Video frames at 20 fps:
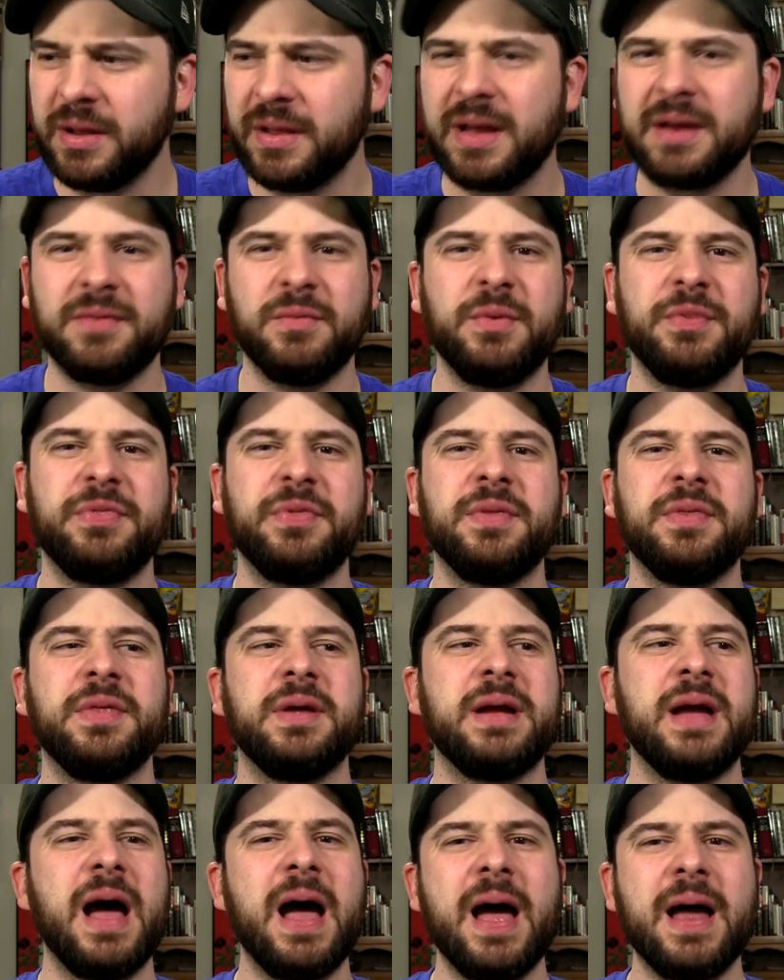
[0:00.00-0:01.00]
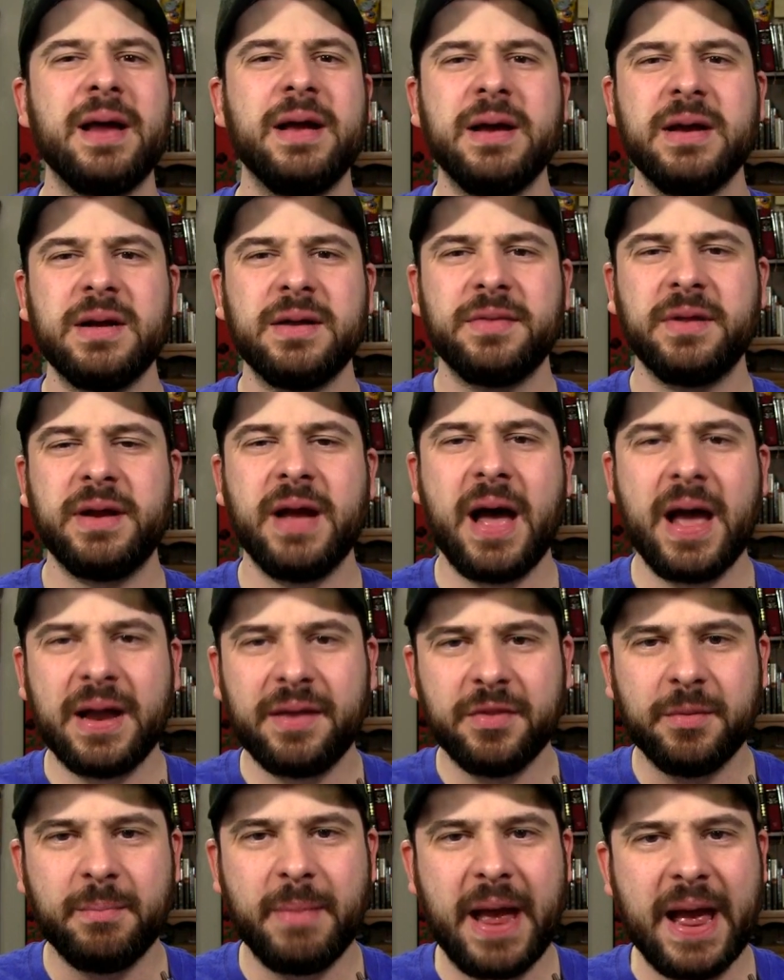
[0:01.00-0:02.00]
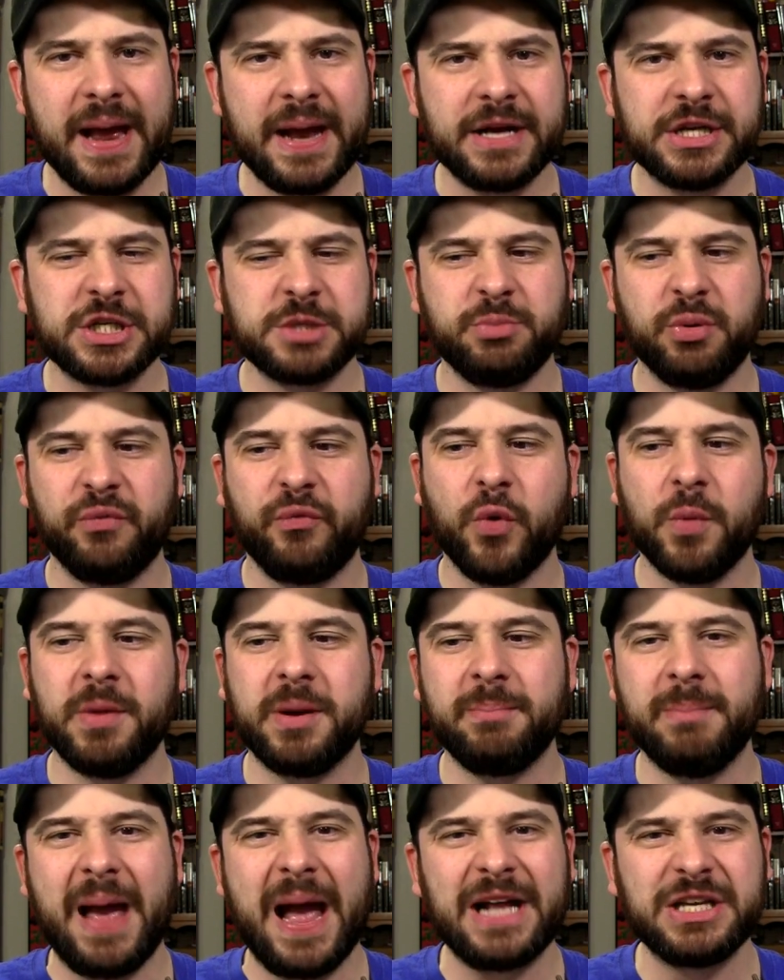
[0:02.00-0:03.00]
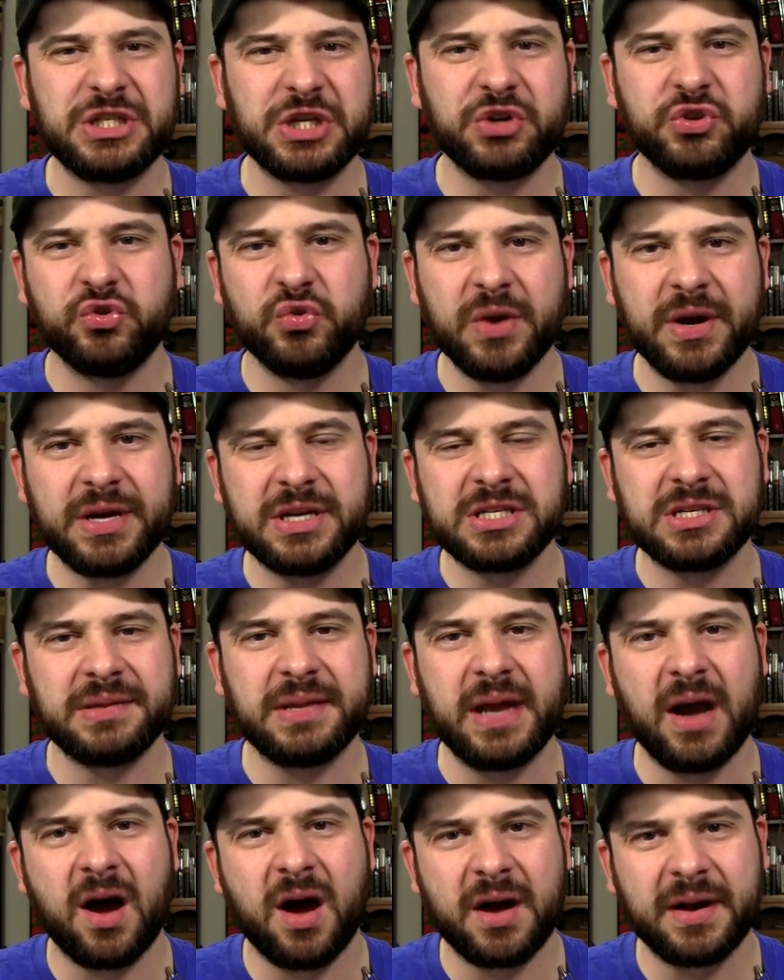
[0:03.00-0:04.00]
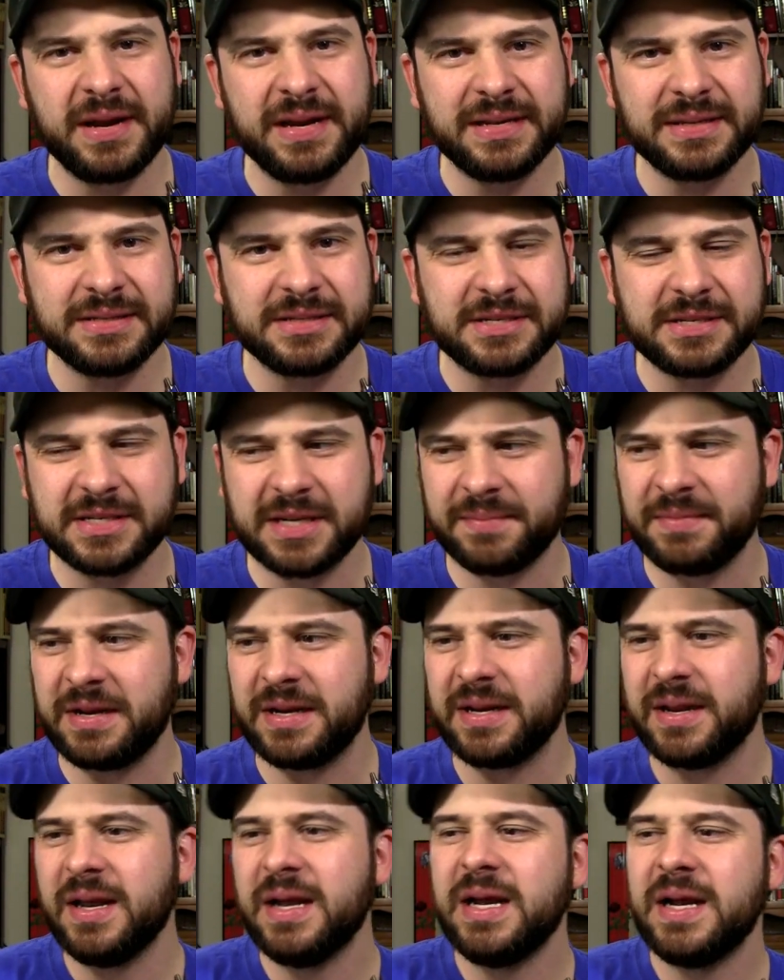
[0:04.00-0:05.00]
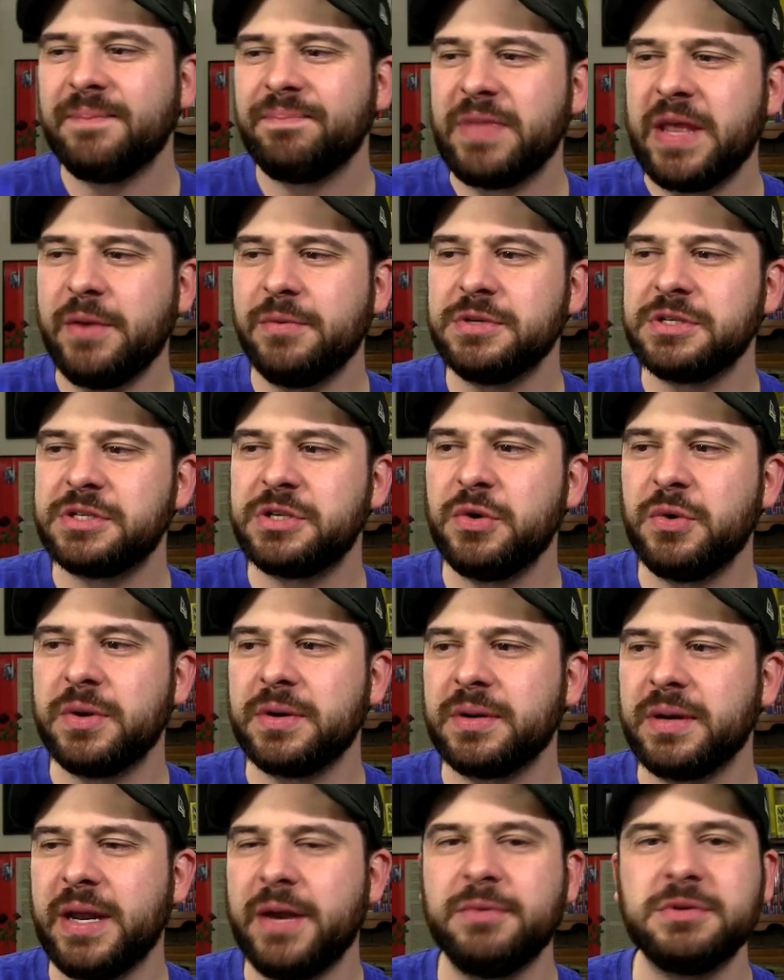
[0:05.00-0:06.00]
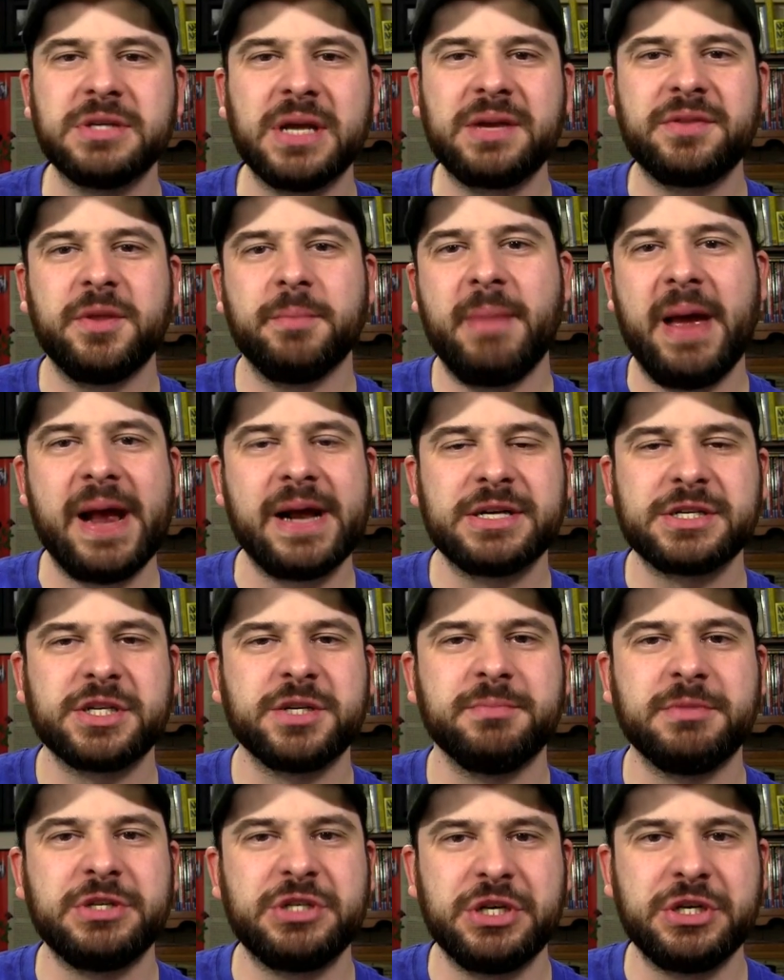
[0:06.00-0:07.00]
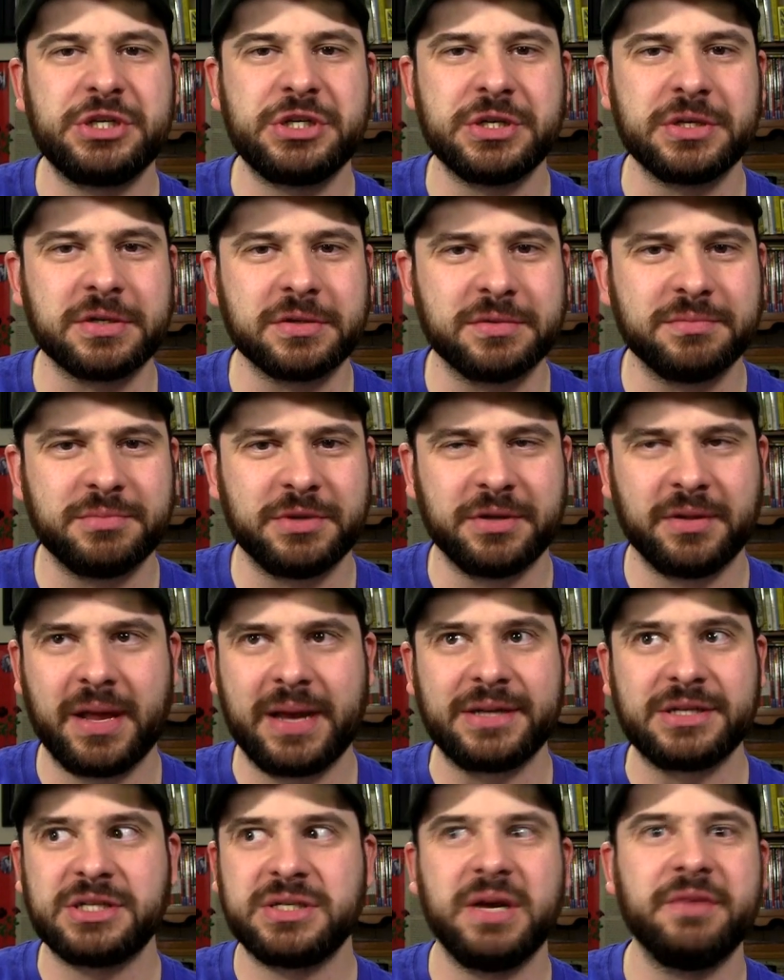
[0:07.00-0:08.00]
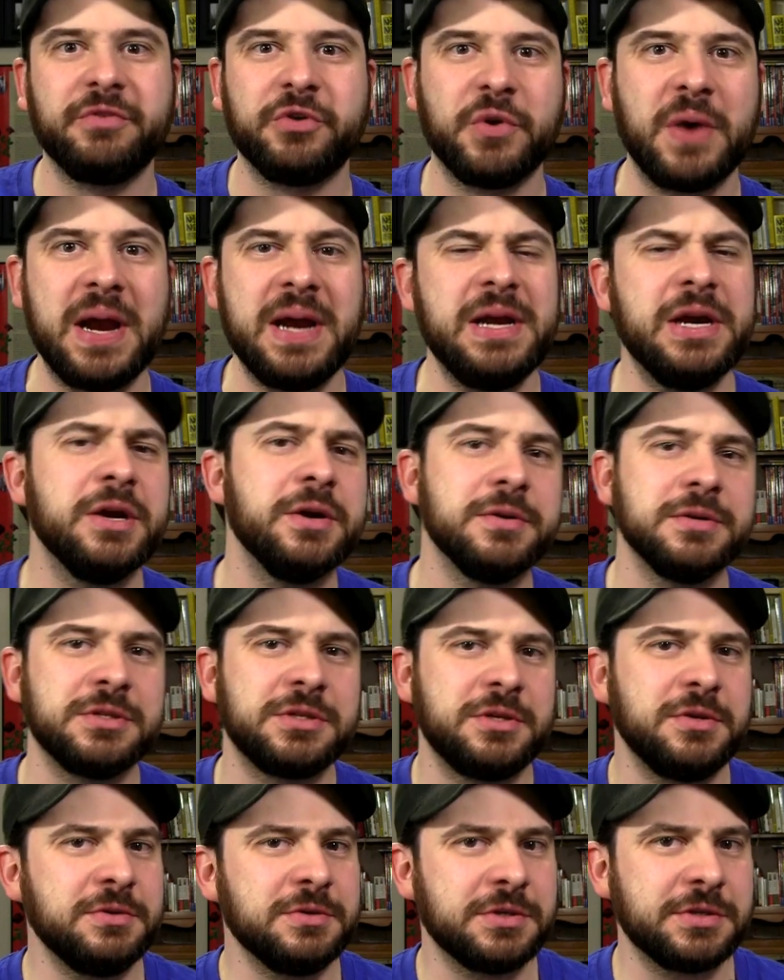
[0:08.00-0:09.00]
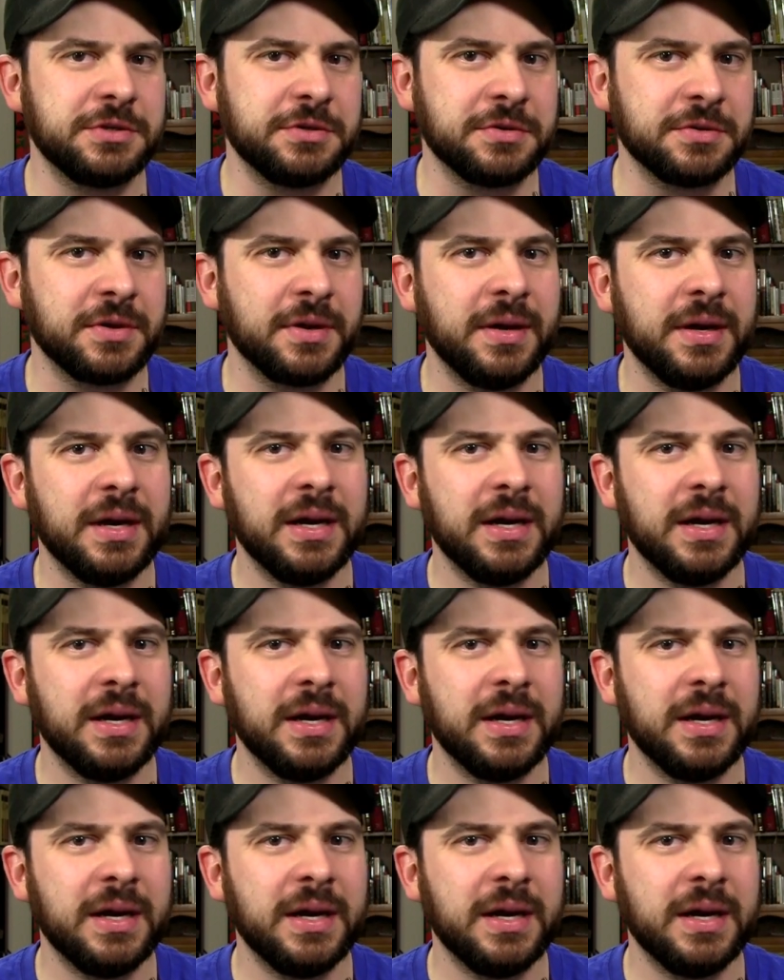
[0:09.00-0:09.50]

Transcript: And like with the, the guy, the guy in the mask performing magic tricks in the audience. I mean, he was doing, he was like the masked magician, but like seven or eight years too soon.